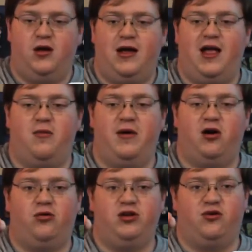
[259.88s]
In the
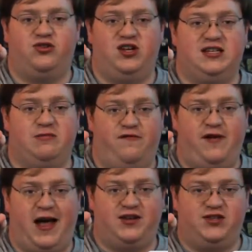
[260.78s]
middle, you'll see some
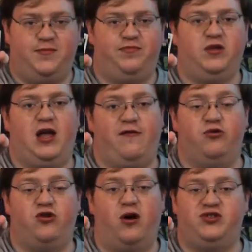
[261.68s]
effects. If you
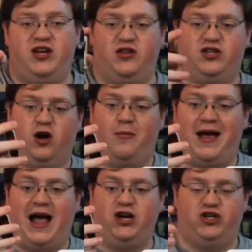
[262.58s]
don't see the term
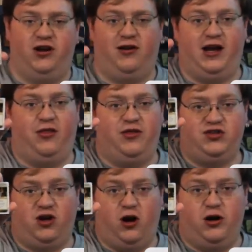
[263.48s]
action, like in this
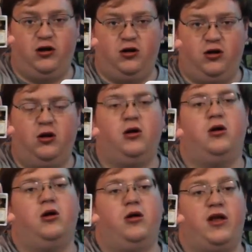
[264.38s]
card,
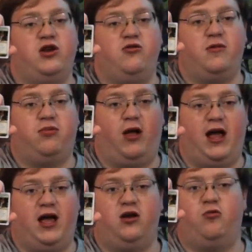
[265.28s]
then you can
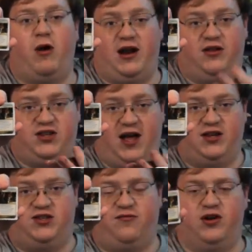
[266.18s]
play it when it
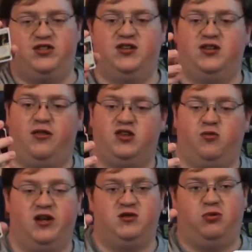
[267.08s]
says. For instance, this
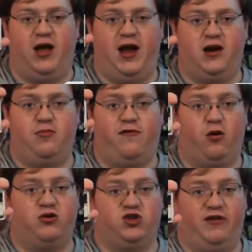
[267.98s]
one is played before
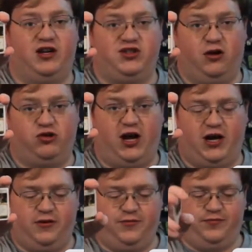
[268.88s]
resolving a skill check.
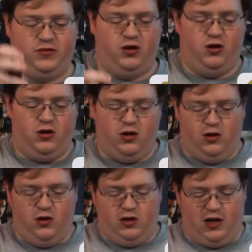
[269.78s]

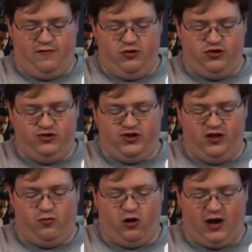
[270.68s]
If you do see the
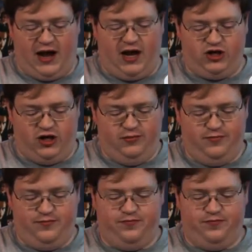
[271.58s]
word action,